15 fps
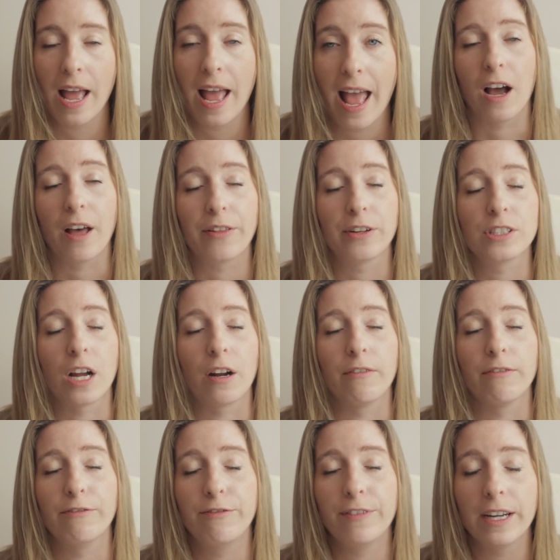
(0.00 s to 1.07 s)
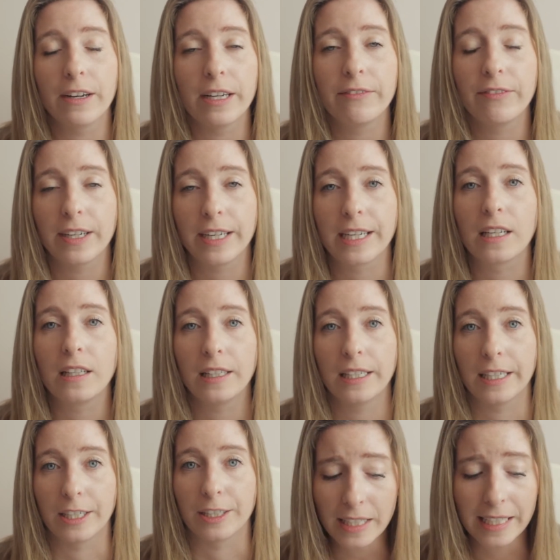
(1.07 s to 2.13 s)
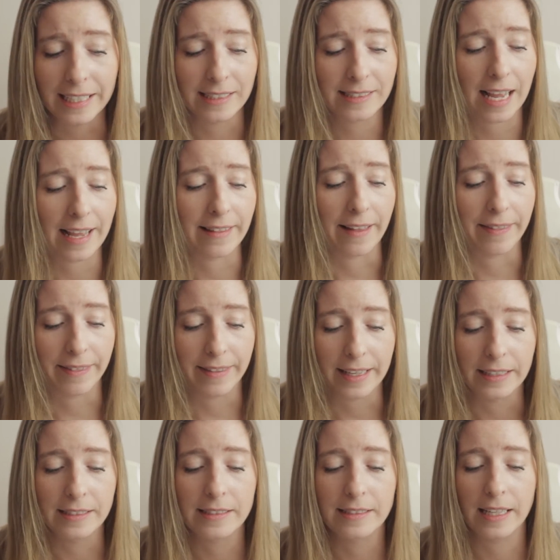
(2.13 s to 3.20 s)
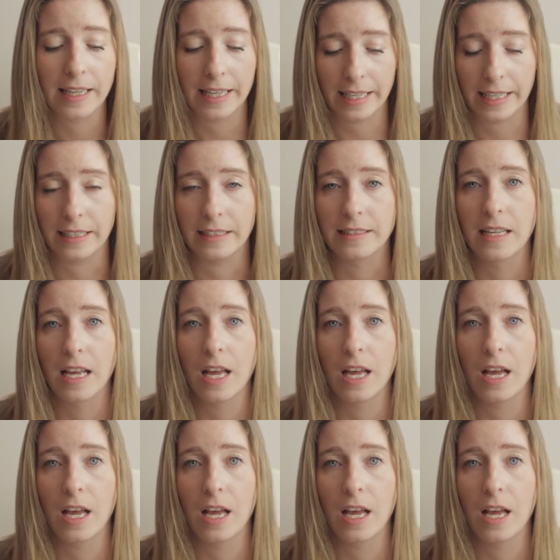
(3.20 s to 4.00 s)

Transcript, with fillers: The authors are very, very clear in saying that this is